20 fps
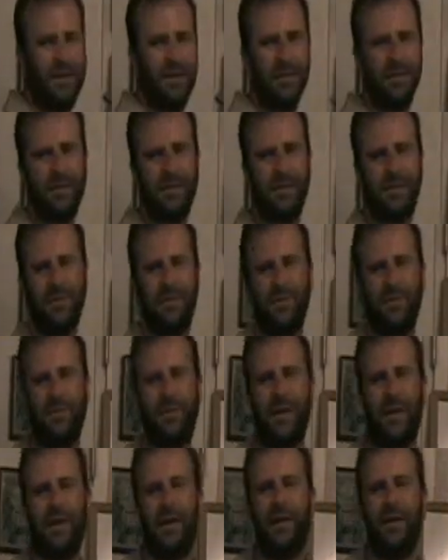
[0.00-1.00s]
it's
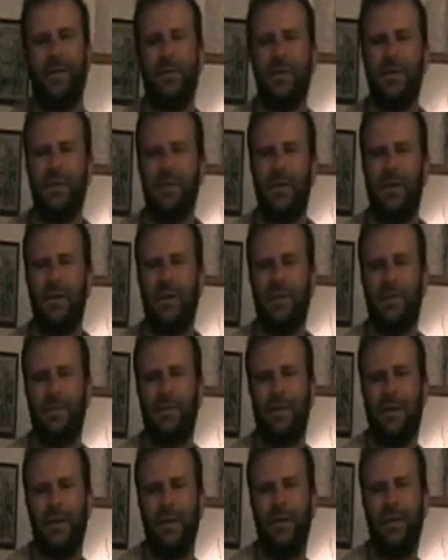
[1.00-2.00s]
red, how would you say it is
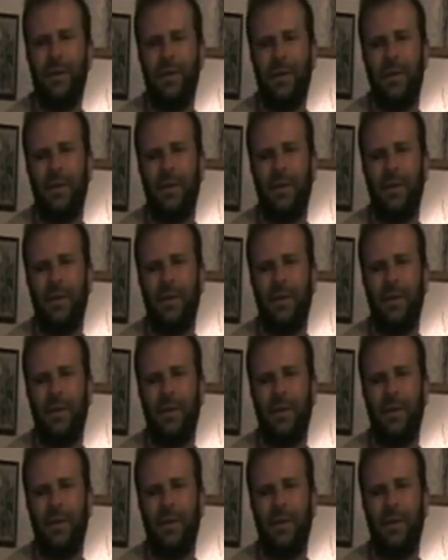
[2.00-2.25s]
red?